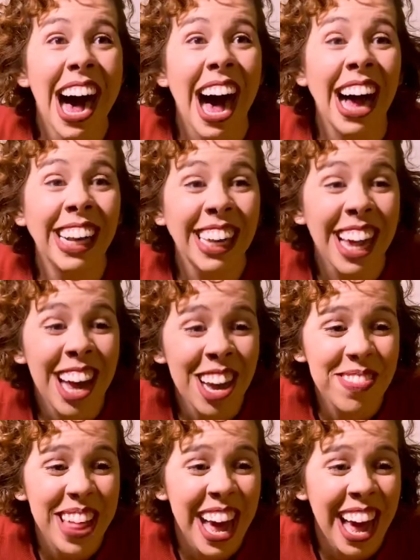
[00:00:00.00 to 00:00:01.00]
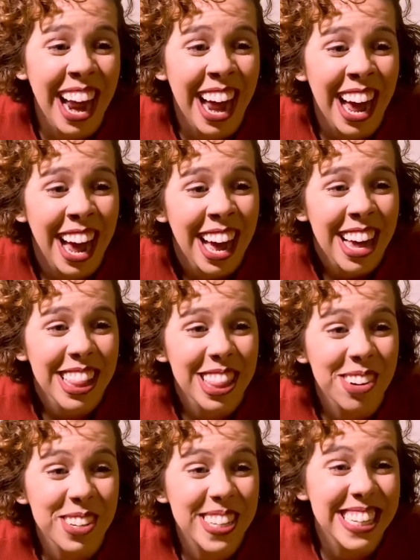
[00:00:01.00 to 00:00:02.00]
I love that.
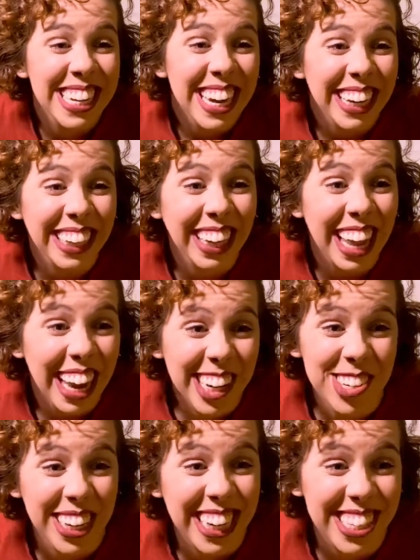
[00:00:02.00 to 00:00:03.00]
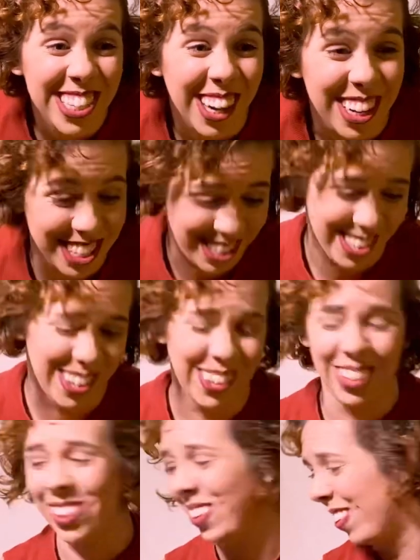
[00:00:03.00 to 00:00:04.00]
There's an electric guitar
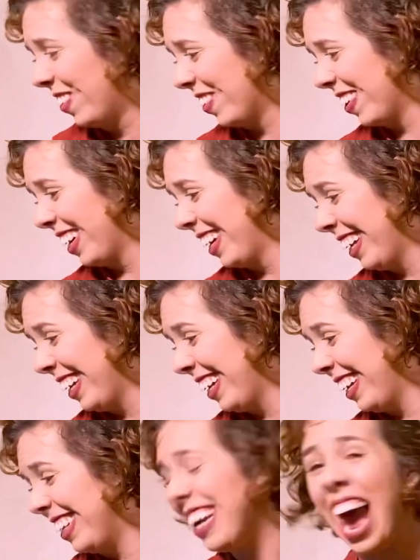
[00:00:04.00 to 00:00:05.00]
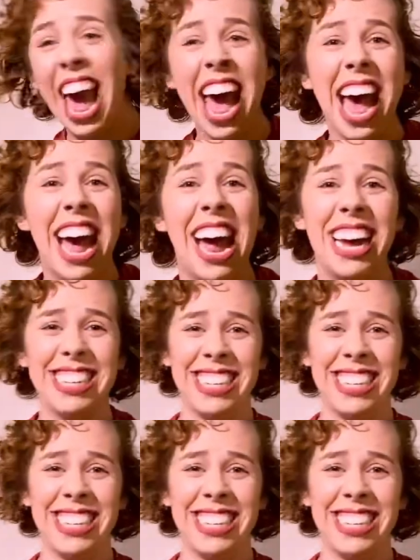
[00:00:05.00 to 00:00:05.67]
solo. Yes.